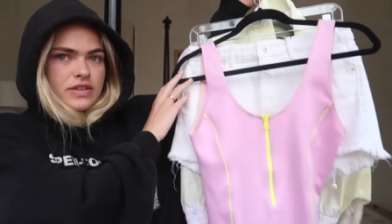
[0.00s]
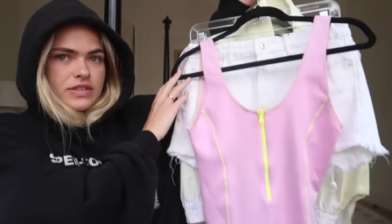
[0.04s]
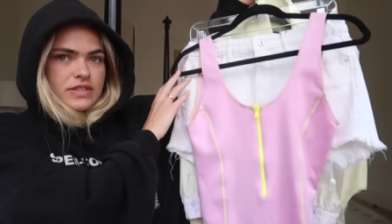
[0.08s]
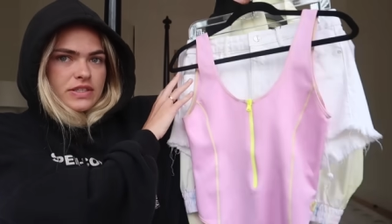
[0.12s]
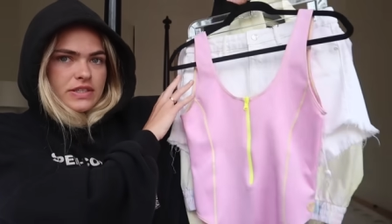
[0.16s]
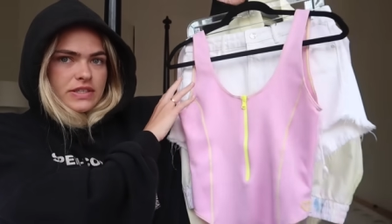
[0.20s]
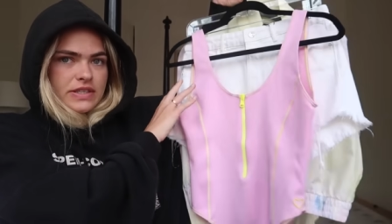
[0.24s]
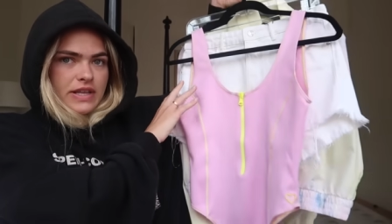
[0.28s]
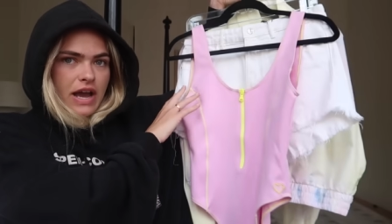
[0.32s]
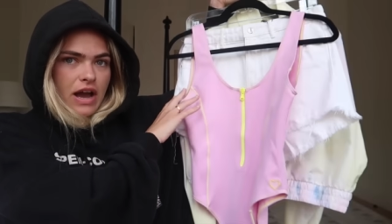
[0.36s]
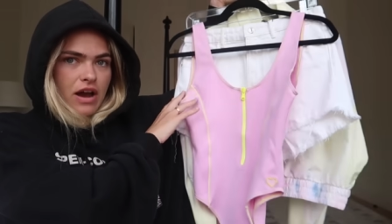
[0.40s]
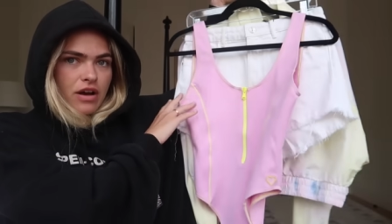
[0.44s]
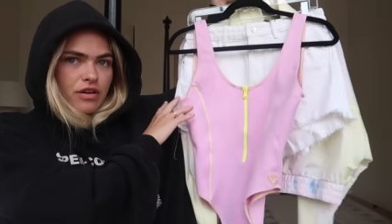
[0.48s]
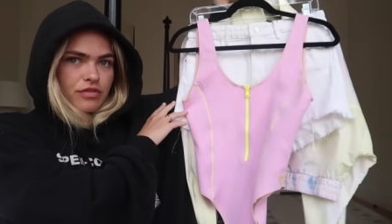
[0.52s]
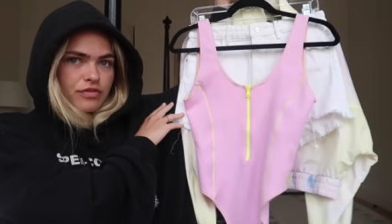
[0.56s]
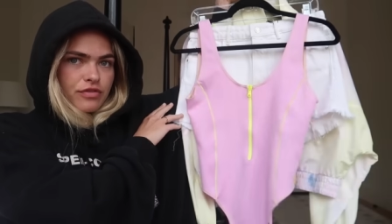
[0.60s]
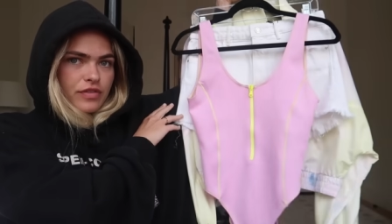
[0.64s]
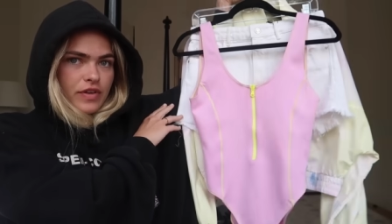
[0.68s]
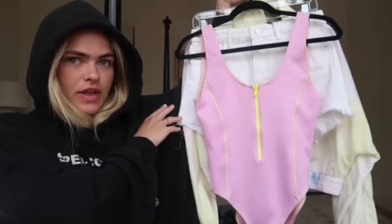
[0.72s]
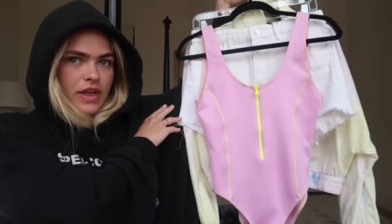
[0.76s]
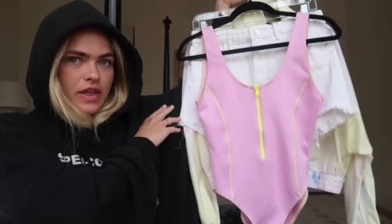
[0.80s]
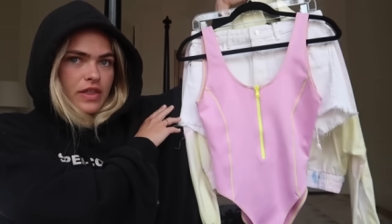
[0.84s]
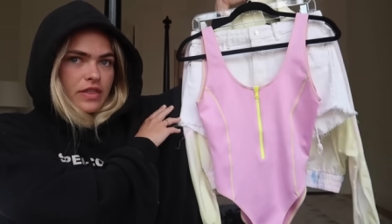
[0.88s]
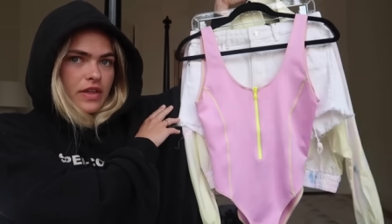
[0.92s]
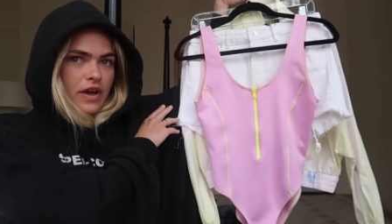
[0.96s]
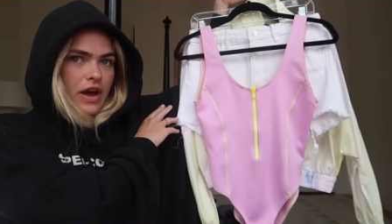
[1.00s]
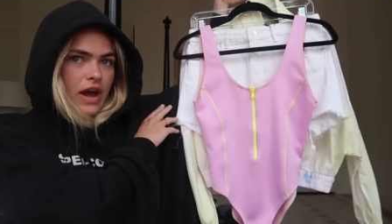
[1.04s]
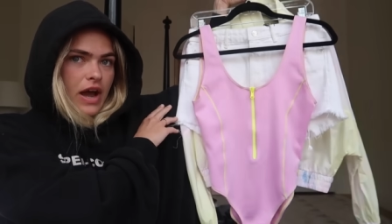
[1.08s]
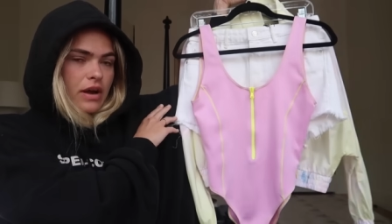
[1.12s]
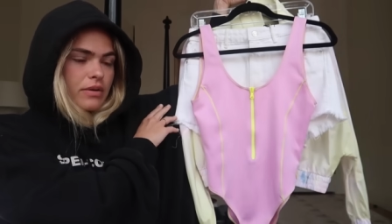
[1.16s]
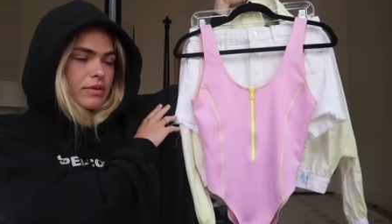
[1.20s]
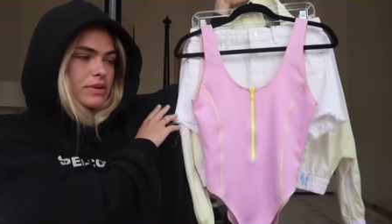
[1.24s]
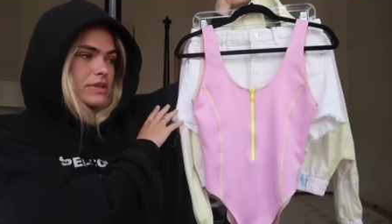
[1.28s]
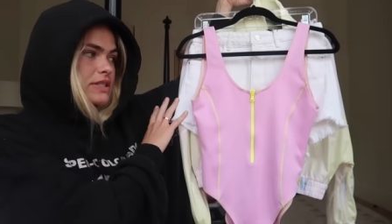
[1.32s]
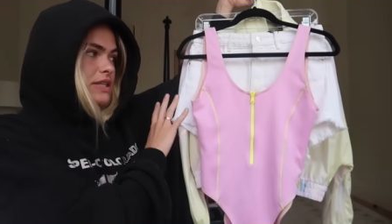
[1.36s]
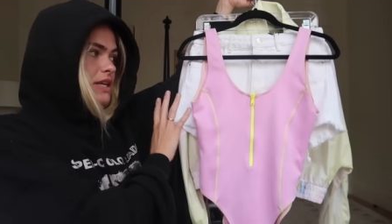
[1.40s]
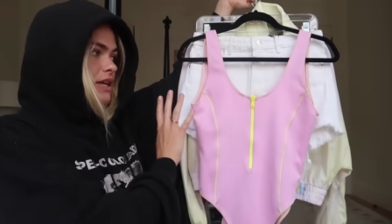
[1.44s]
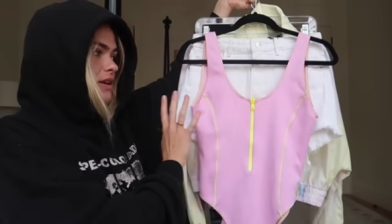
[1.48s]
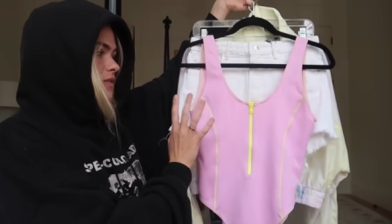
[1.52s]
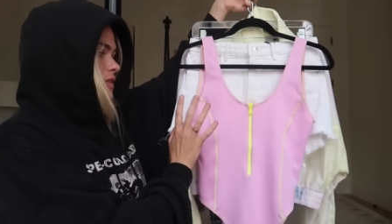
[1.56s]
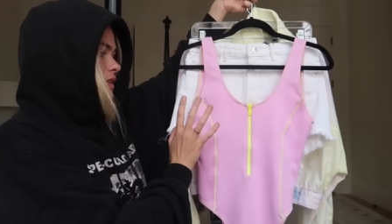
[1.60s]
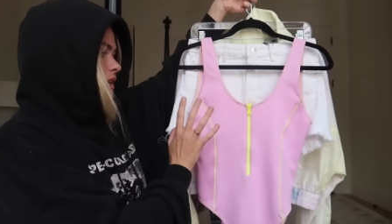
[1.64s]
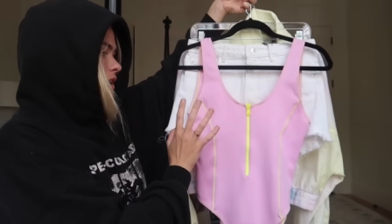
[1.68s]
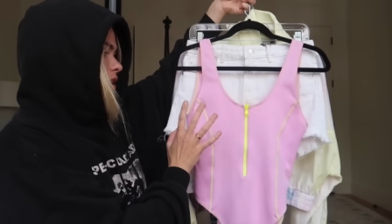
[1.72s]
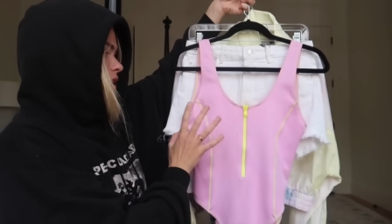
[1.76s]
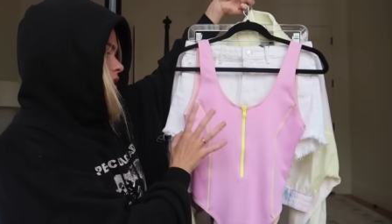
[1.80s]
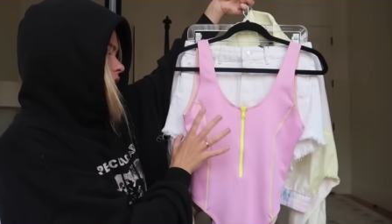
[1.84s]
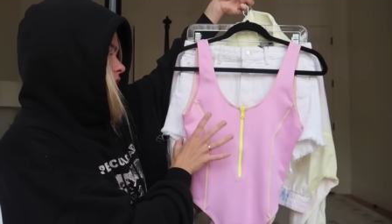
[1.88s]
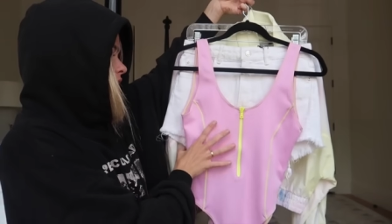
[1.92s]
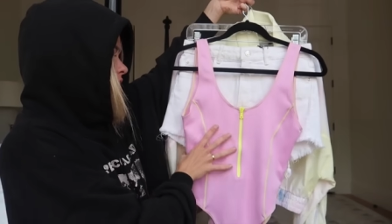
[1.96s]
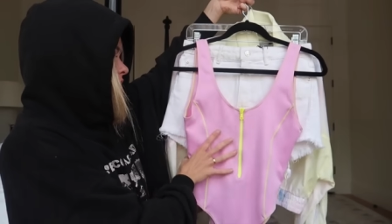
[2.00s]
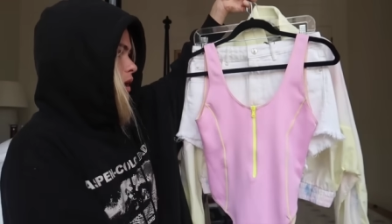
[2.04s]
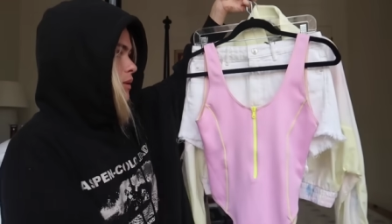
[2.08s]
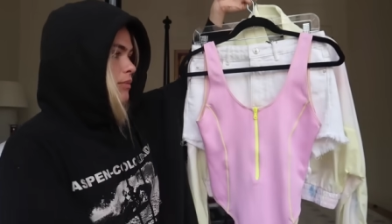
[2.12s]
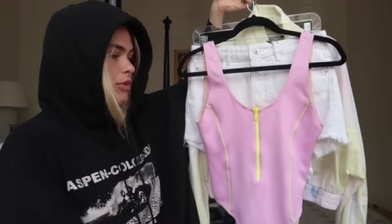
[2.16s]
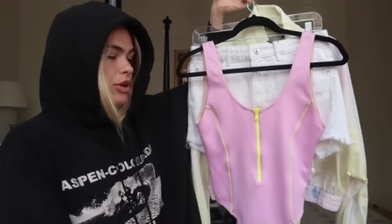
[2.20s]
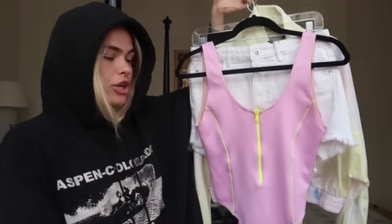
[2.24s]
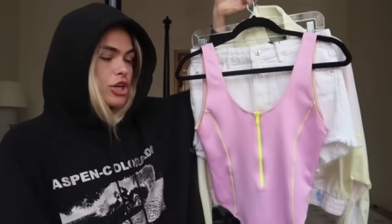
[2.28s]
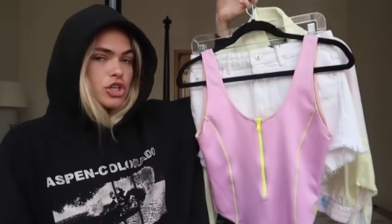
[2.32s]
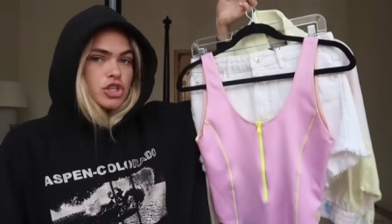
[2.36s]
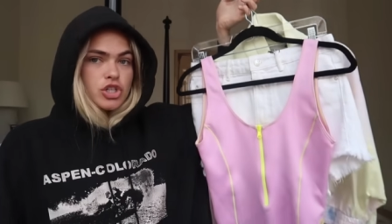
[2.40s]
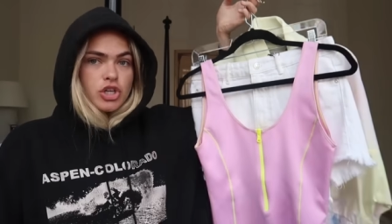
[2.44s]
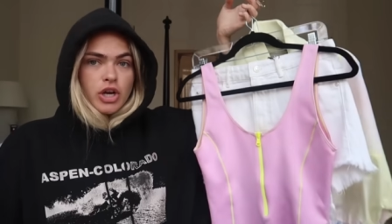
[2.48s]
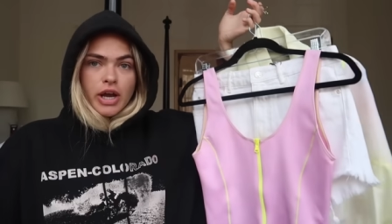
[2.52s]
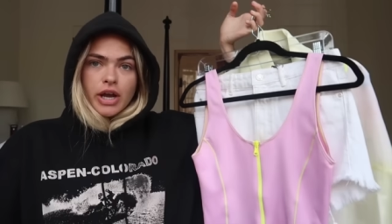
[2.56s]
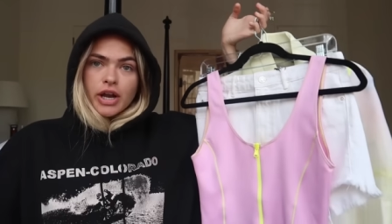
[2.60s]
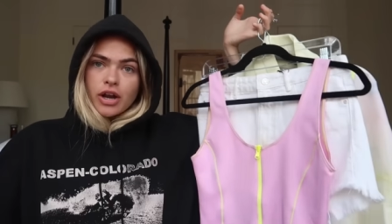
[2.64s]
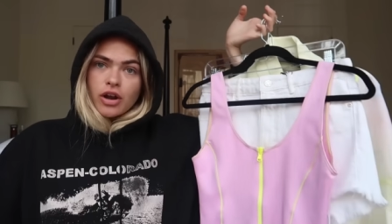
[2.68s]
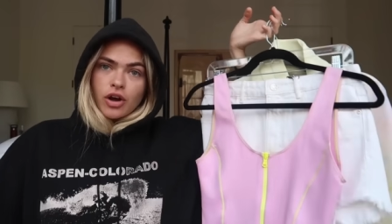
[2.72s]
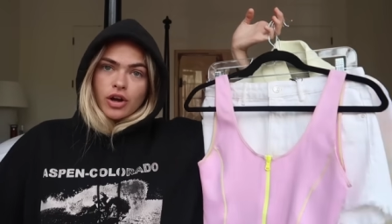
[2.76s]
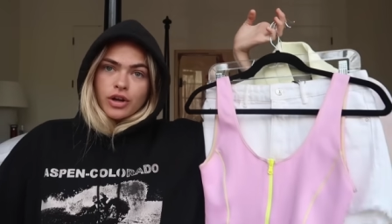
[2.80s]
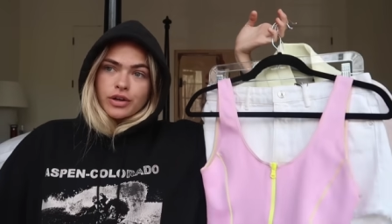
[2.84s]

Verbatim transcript: This is the outfit that I was given. I'm gonna try it